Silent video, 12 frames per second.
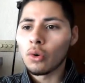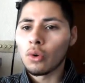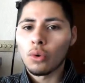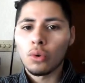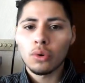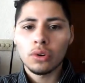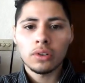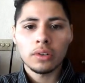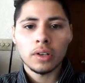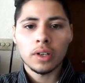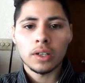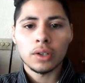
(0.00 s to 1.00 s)
or
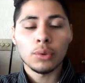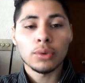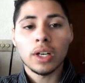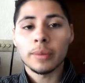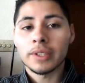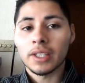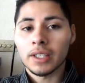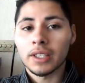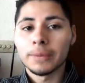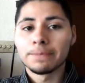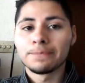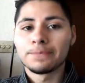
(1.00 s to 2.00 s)

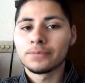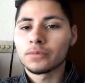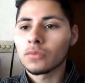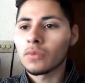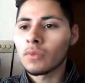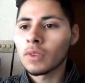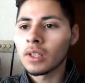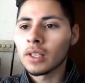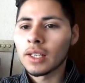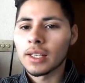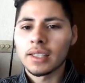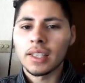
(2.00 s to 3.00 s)
konami.com,
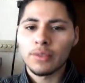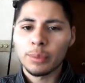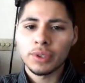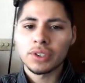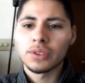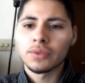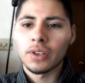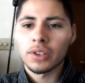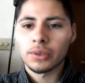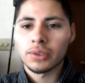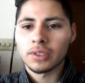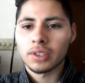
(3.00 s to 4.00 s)
and they have a bunch of
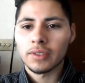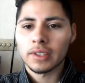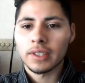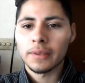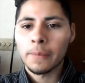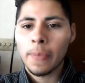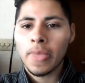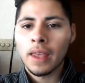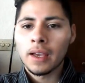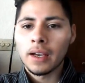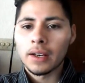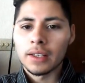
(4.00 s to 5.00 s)
articles and stuff like that.
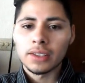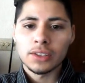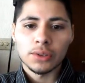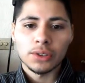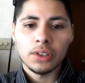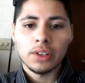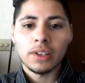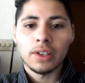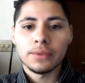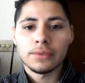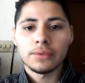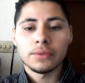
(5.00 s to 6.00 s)
Alright, so starting off,
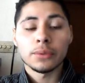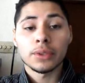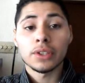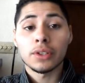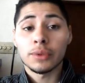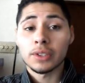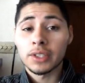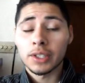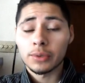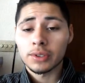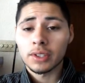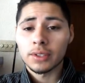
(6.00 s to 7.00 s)
we're going to go with the general
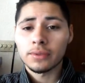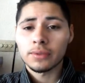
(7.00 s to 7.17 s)
stuff.